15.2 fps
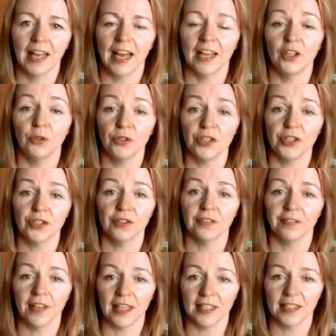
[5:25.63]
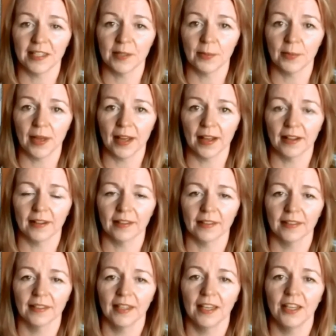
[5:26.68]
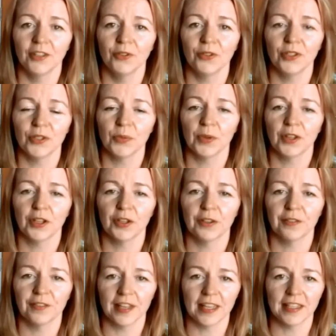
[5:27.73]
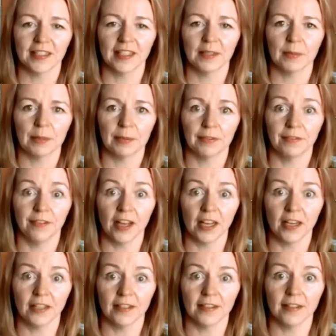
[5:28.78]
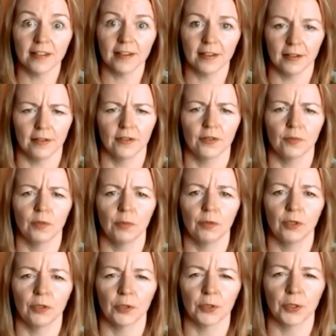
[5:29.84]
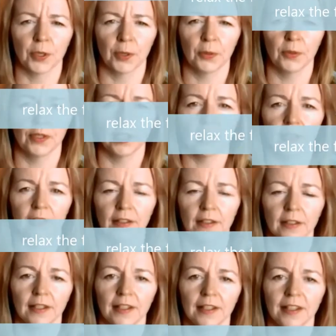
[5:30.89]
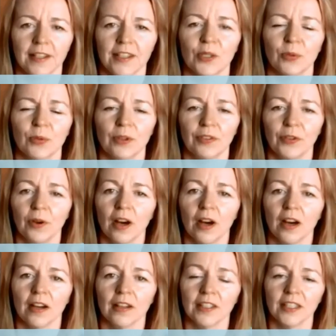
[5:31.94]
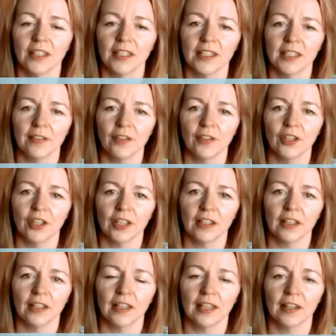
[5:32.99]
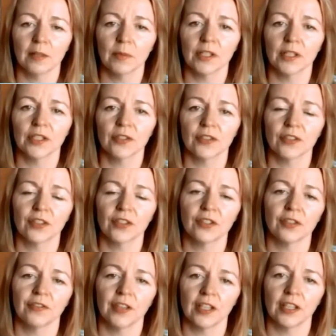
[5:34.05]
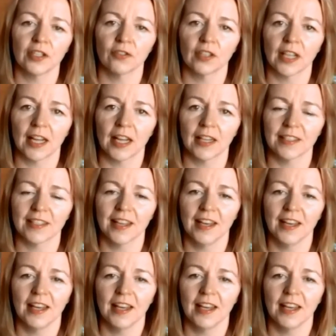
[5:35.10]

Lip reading: And notice your face as well. Notice whether your face is maybe very serious, maybe you're scowling. So if you are, just see if you can let the muscles around your face relax.